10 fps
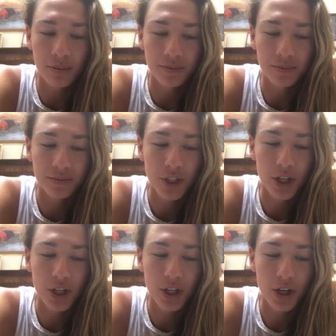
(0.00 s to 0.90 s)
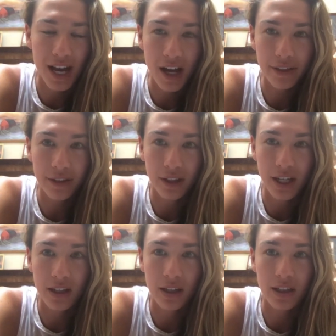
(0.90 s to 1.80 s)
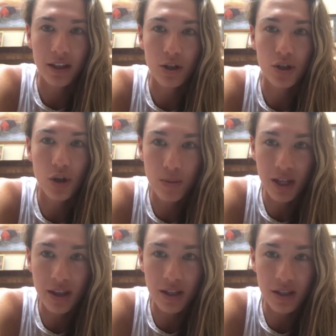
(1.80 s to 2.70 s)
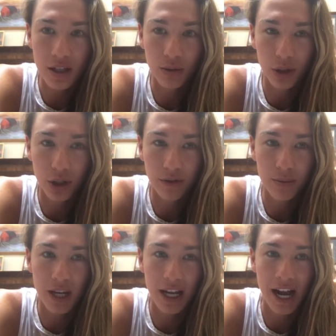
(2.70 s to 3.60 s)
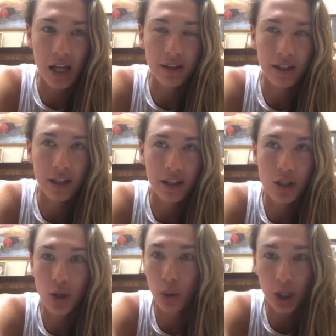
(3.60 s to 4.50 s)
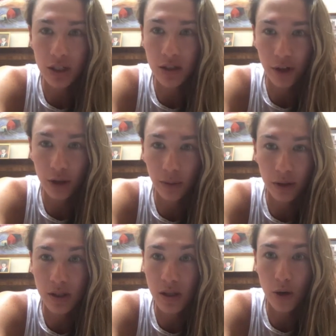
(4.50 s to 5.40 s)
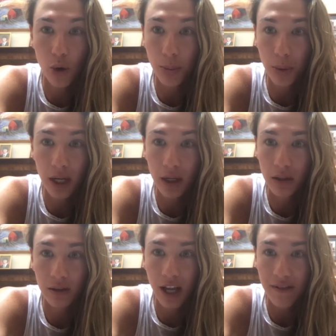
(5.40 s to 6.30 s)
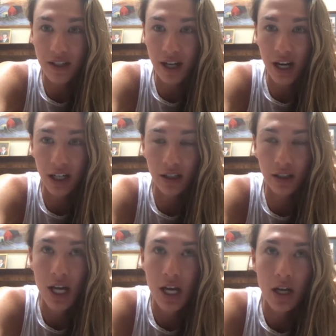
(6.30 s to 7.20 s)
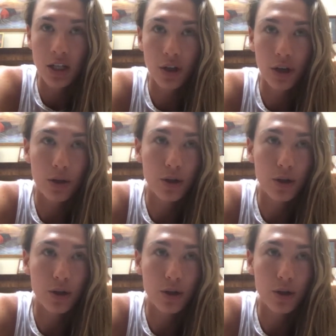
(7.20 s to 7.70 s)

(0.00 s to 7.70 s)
an athlete. Like there's so many things that you learn from being an athlete that are so transferable to the corporate lifestyle.